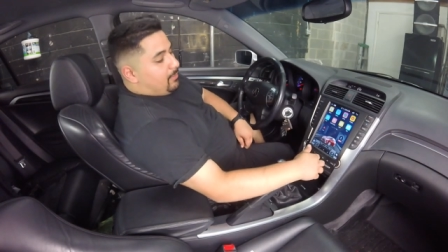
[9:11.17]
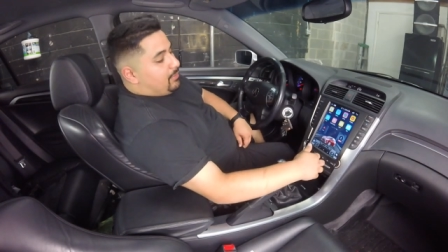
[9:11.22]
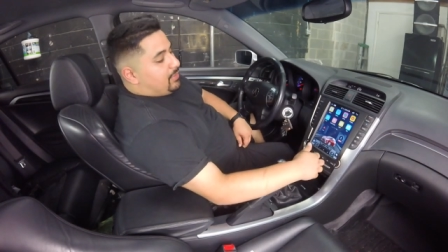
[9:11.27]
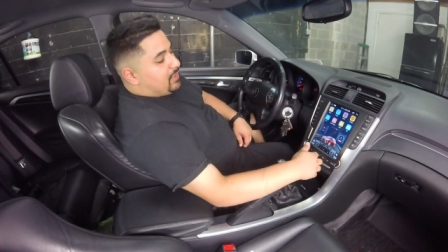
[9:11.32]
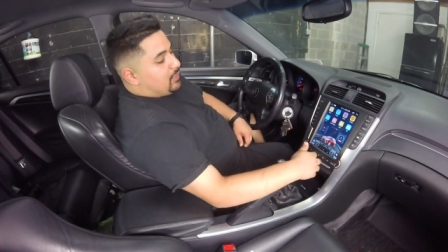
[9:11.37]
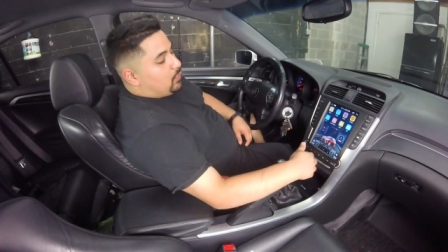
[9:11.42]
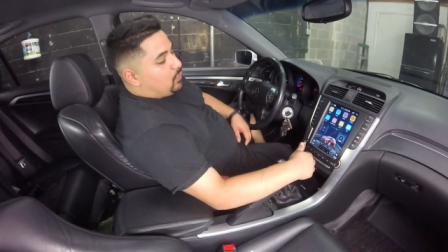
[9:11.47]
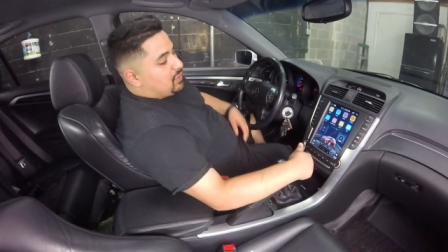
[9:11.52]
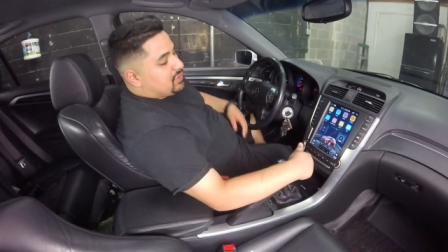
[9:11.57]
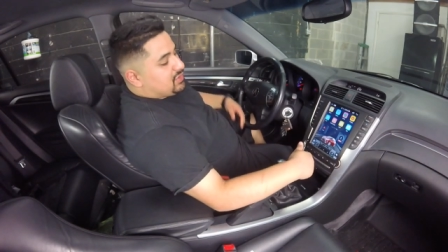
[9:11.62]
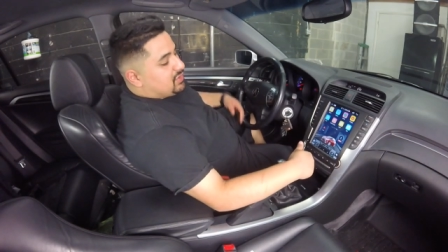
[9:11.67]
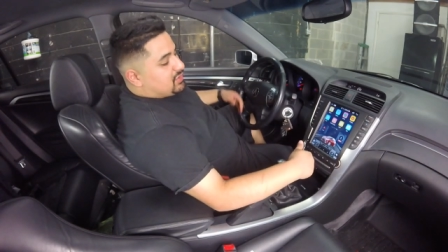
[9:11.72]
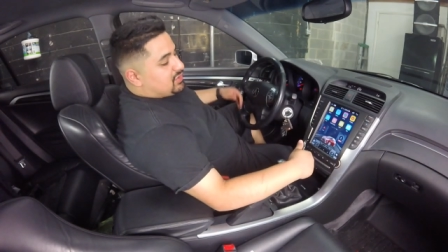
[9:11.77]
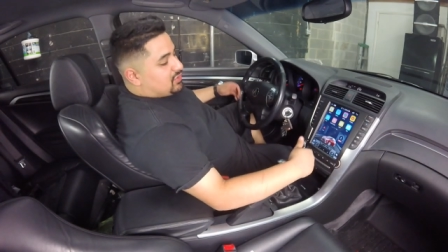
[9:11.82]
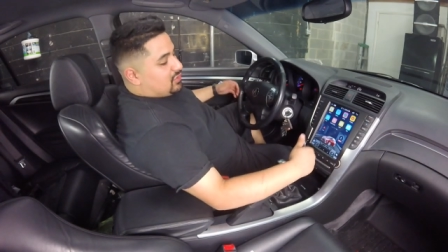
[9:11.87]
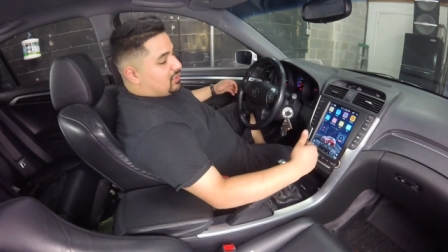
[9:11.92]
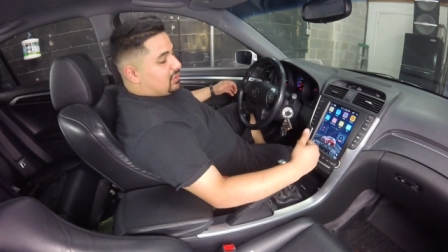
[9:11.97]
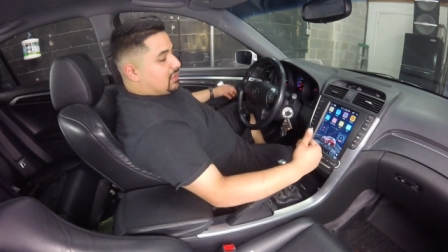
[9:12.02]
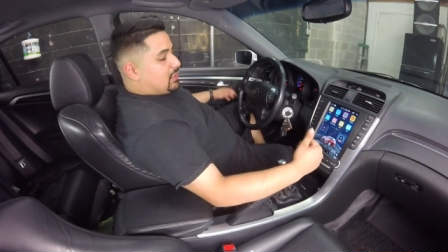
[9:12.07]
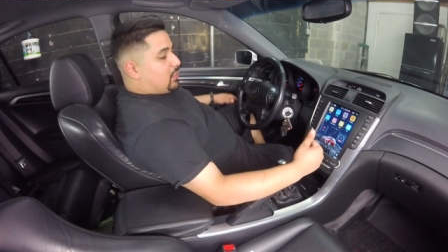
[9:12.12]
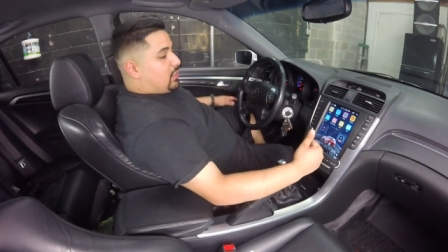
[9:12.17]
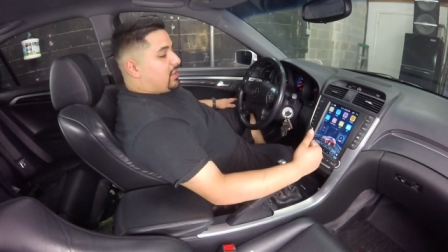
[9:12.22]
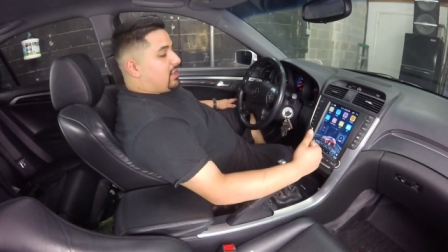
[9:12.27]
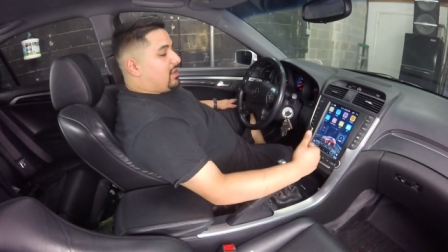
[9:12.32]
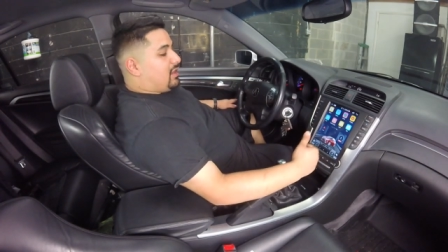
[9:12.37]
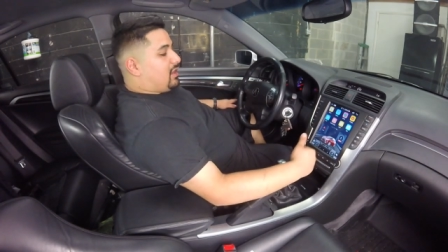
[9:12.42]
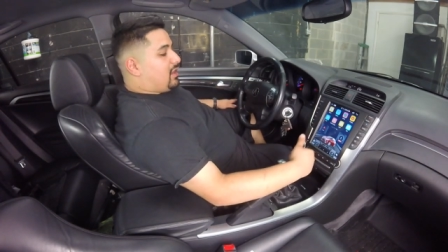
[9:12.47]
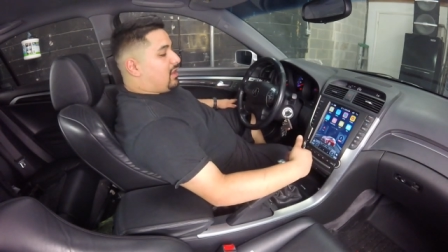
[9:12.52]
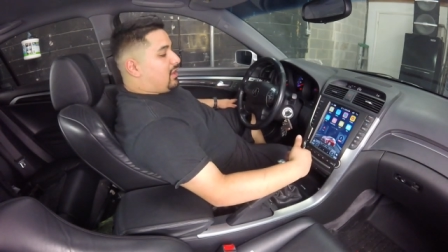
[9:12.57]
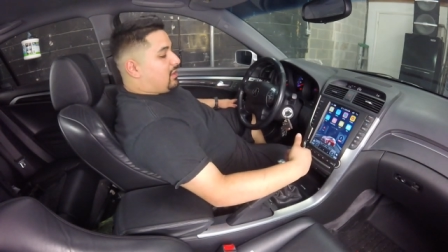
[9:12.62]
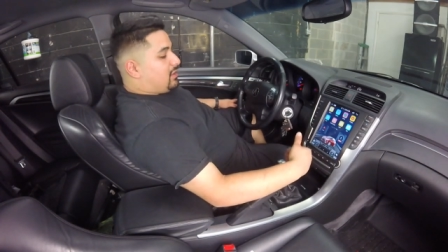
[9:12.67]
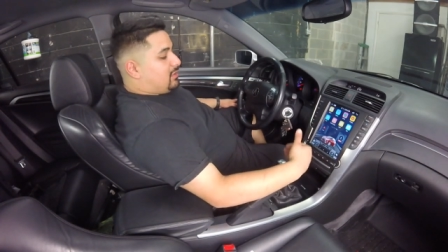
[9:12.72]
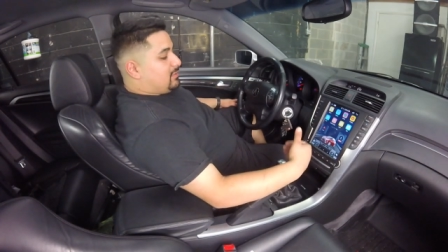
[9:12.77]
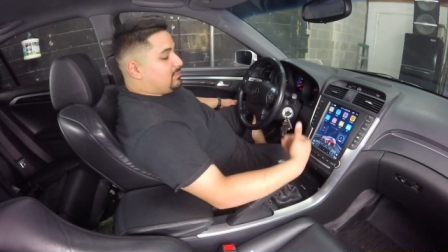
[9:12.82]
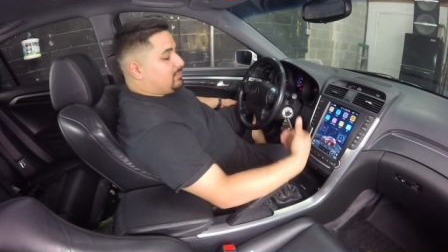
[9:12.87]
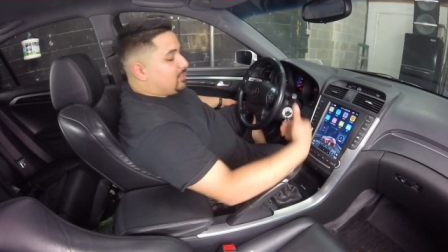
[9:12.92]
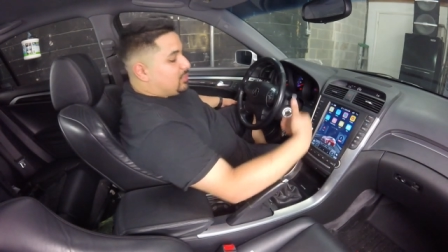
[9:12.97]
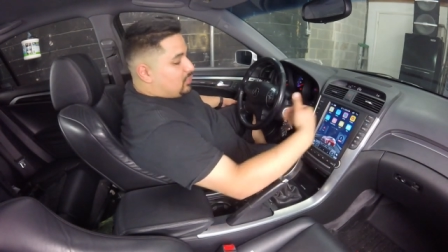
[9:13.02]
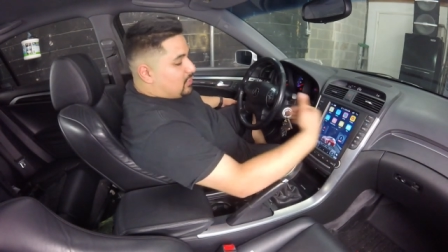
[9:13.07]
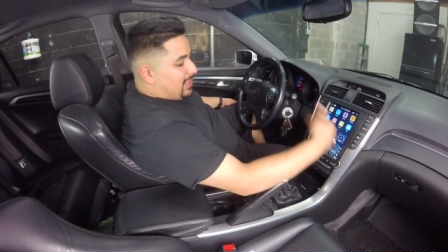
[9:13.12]
But once you start throwing
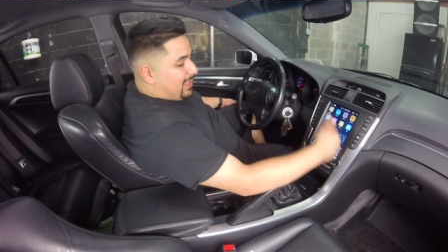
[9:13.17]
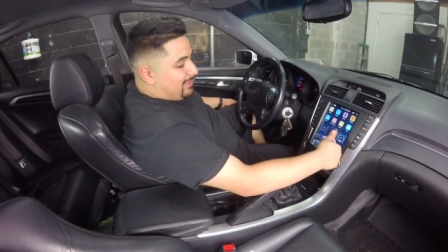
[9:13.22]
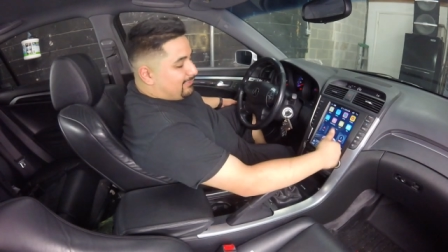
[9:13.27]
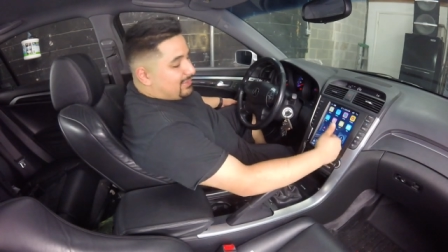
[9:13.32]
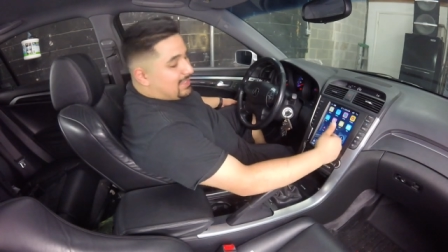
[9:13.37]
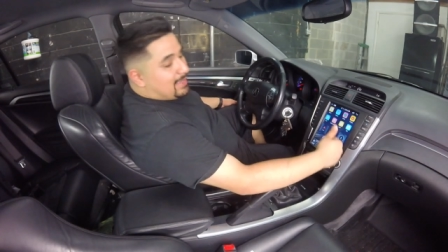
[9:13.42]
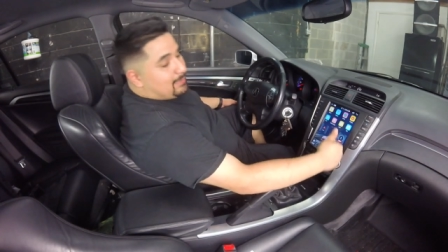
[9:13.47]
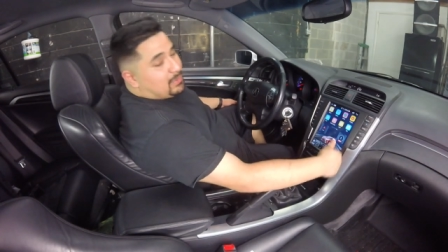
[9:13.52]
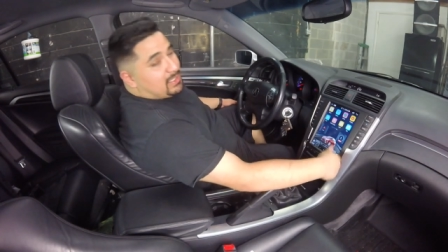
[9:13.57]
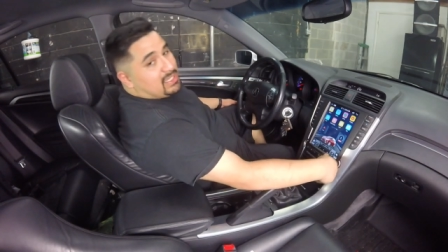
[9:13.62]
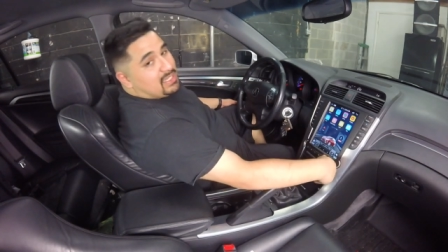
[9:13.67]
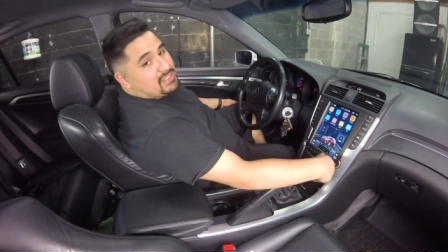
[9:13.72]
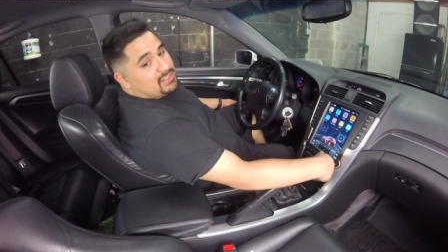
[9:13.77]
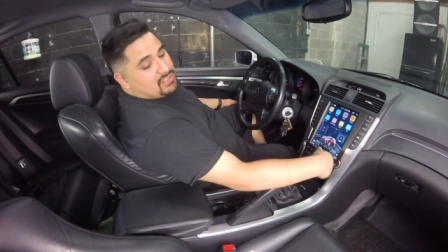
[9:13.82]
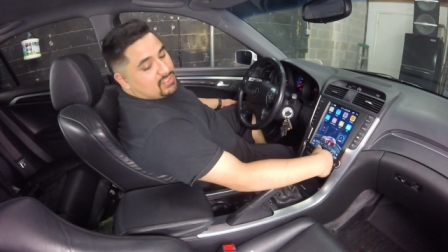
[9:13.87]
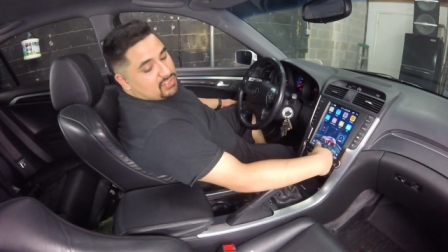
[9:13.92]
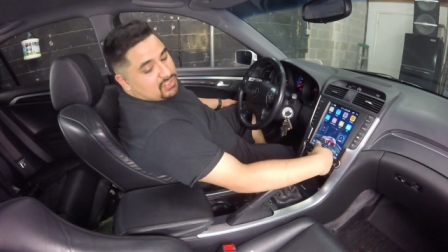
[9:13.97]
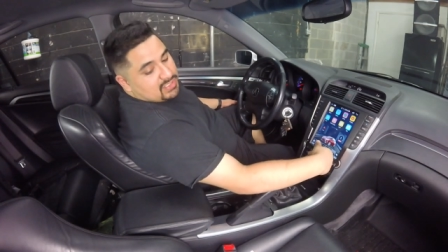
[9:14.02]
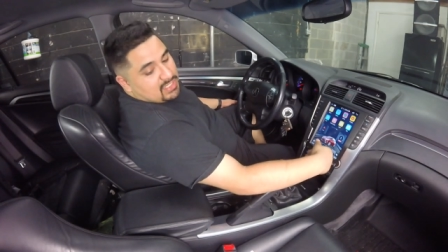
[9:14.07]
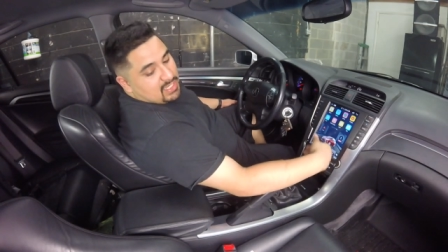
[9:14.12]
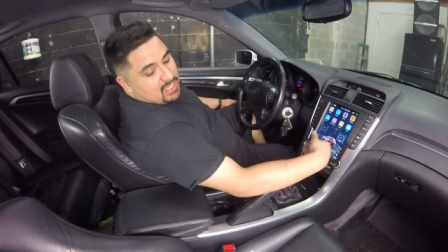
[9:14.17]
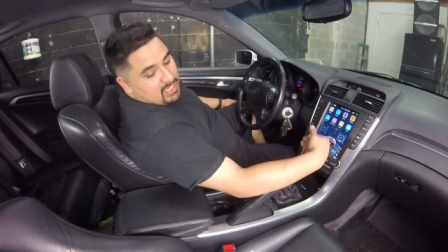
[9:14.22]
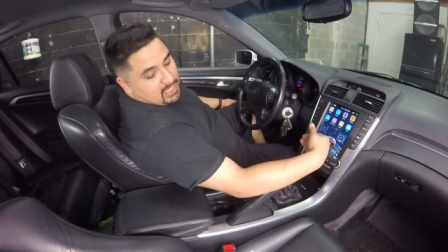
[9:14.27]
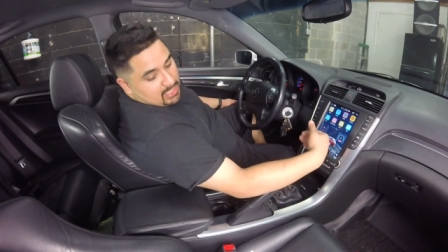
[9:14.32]
compute heavy applications,